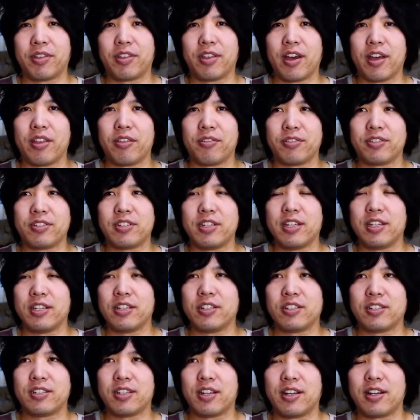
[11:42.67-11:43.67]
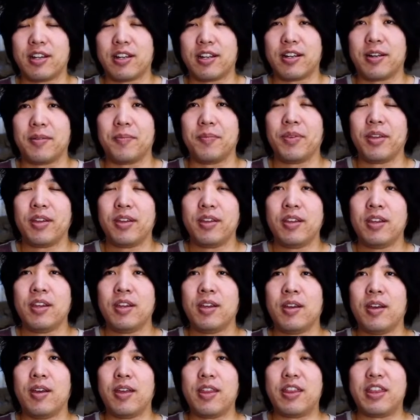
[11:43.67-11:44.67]
with the other scenes.
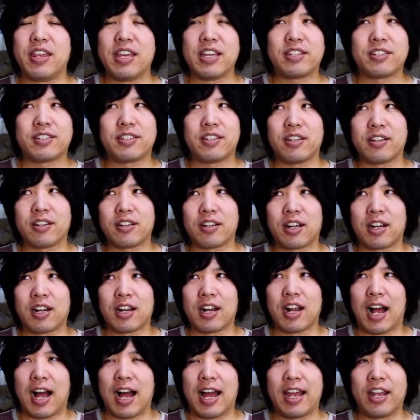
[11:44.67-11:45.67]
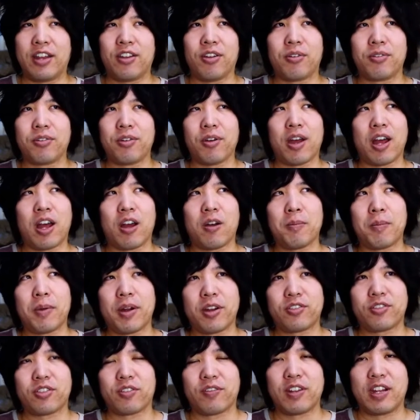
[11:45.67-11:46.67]
This year, I don't know how
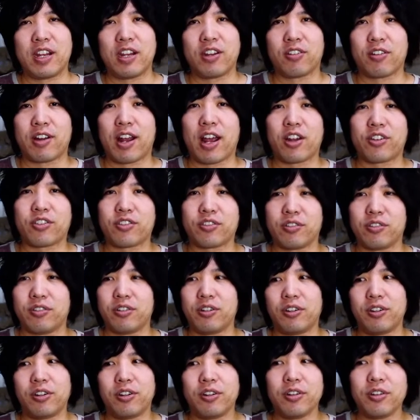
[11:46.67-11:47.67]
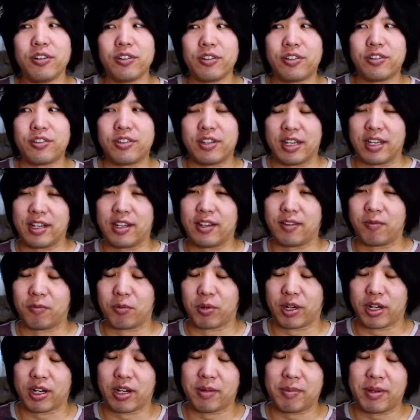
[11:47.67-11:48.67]
much of an international scene
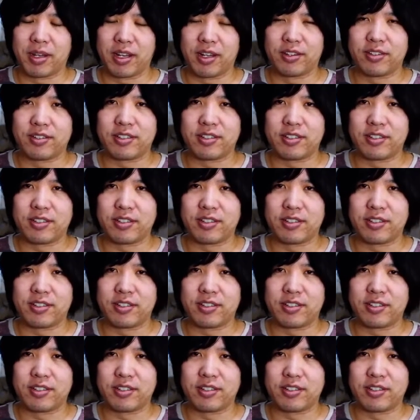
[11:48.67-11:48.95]
we're going to be